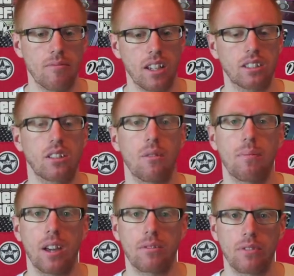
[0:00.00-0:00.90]
It's not a
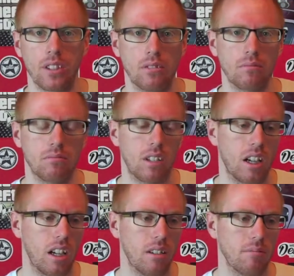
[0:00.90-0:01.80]
bad film.
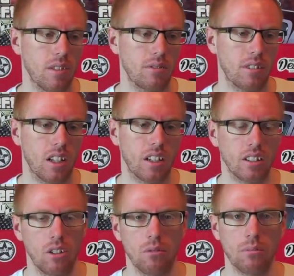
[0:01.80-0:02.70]
If you like
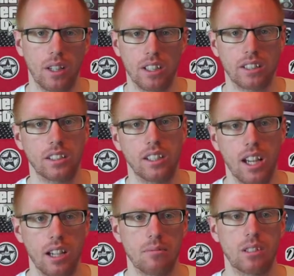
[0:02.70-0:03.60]
the whole Planet of the
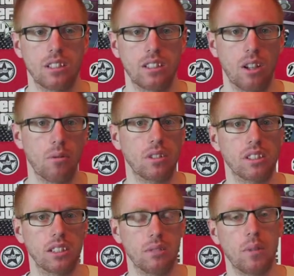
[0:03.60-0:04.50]
Apes and you don't want to
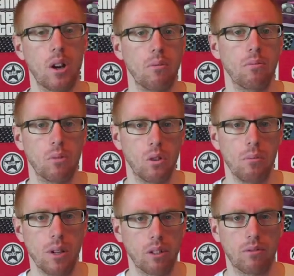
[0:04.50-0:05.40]
see the Mark
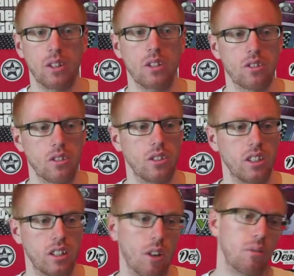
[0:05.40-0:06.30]
Wahlberg version, or
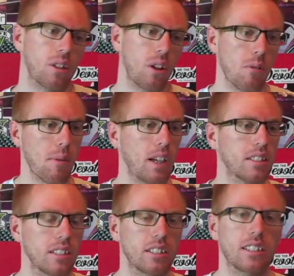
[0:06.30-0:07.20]
you don't want to go back
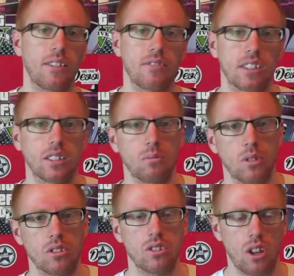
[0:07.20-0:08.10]
to the 70s and
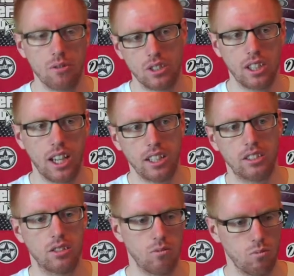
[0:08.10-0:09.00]
watch Charlton
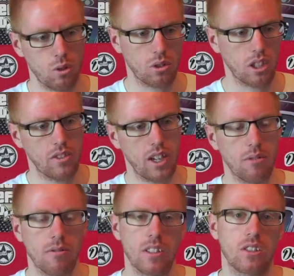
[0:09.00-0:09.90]
Heston walking around
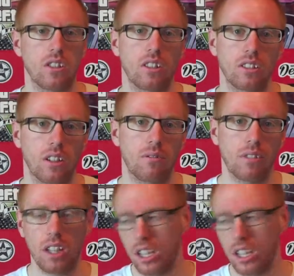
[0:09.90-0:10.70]
with his shirt off,